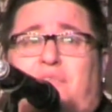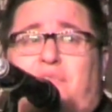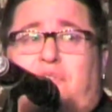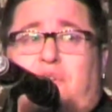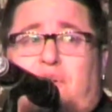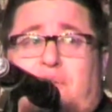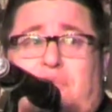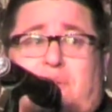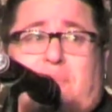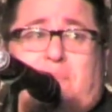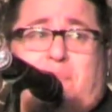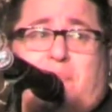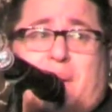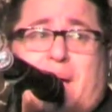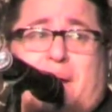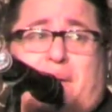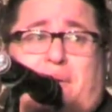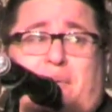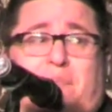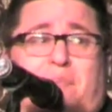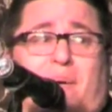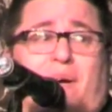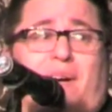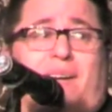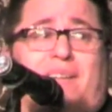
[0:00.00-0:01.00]
for the
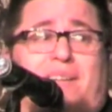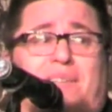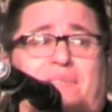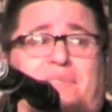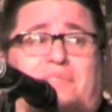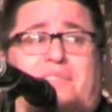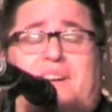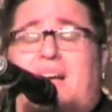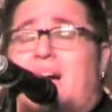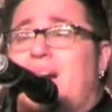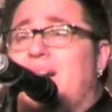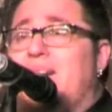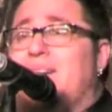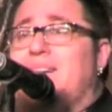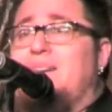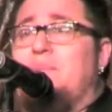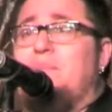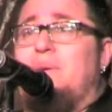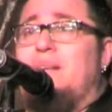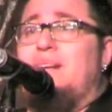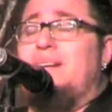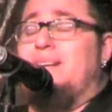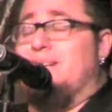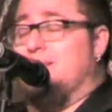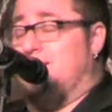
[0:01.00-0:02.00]
better part of 90
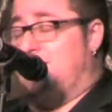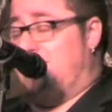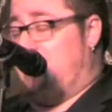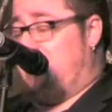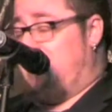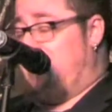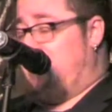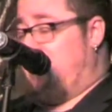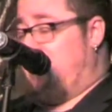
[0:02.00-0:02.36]
minutes.